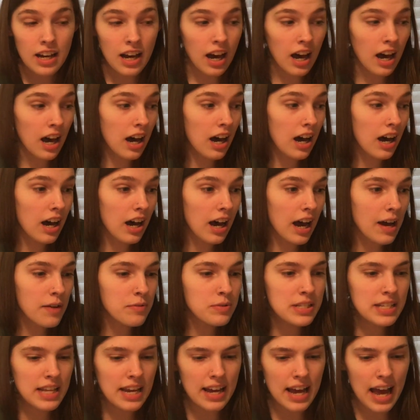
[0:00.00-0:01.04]
I
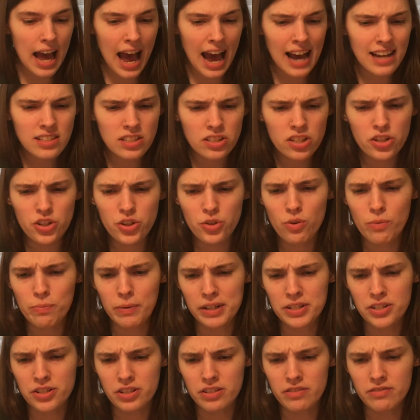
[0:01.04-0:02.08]
was asked to do a
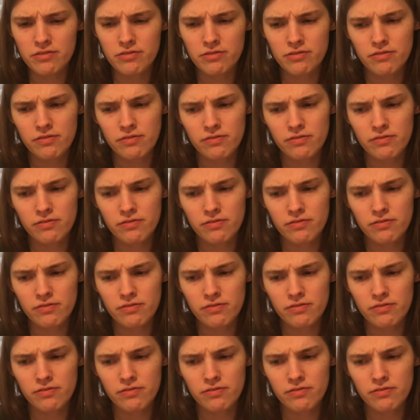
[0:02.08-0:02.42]
bunch of